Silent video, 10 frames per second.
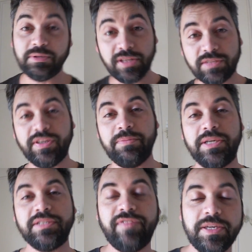doing this video
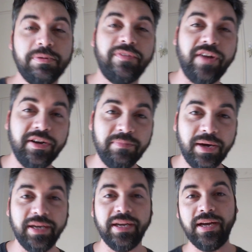because a Facebook friend of
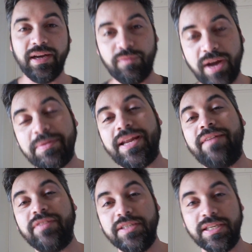mine, Raymond
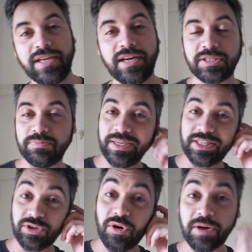Evans, has asked me
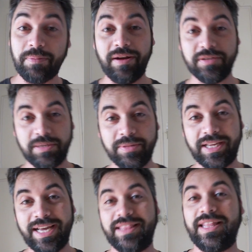to talk about some of the
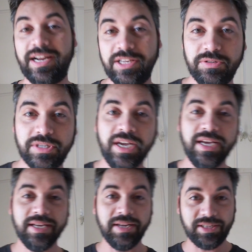kit that I use
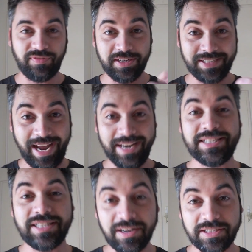as far as getting
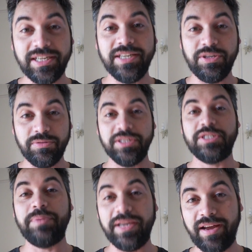started in using
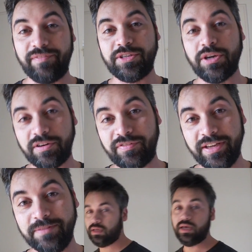speedlight
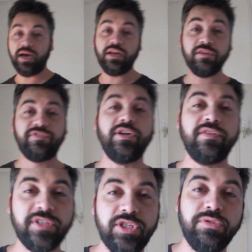photography. A lot of
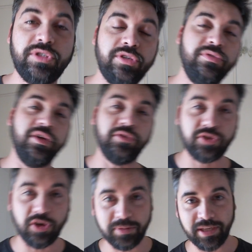photographers use studio
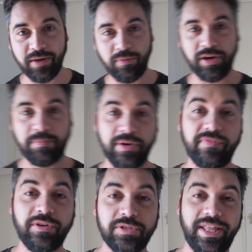strobes in their work, but
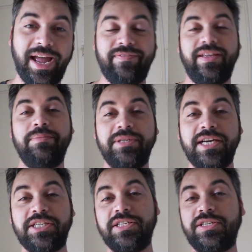of course they have their
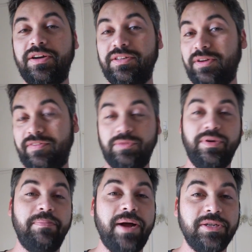limitations. You have to
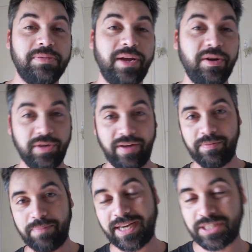run a power supply or you have
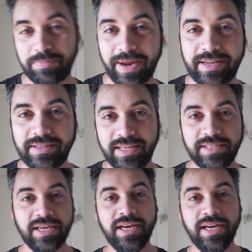a battery pack and things.